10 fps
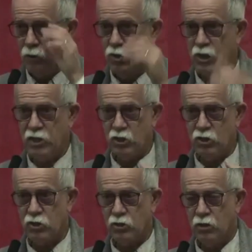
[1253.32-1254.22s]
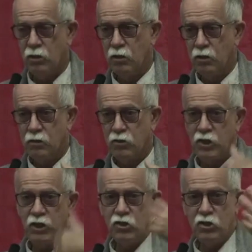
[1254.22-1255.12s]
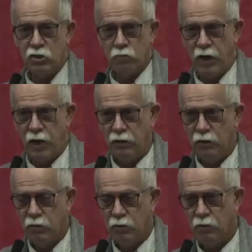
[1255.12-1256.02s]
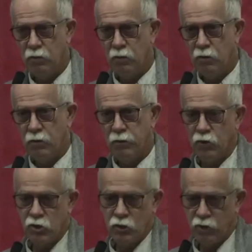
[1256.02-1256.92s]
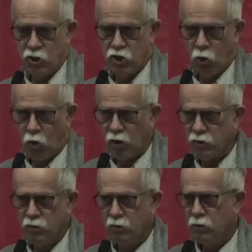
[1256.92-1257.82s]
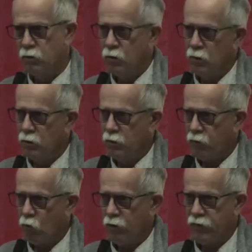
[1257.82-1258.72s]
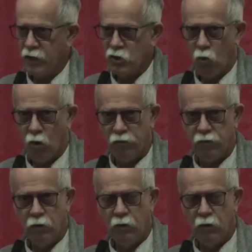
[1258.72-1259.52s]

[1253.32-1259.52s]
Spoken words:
Jesus sees this man. Also, he's short, for what that's worth.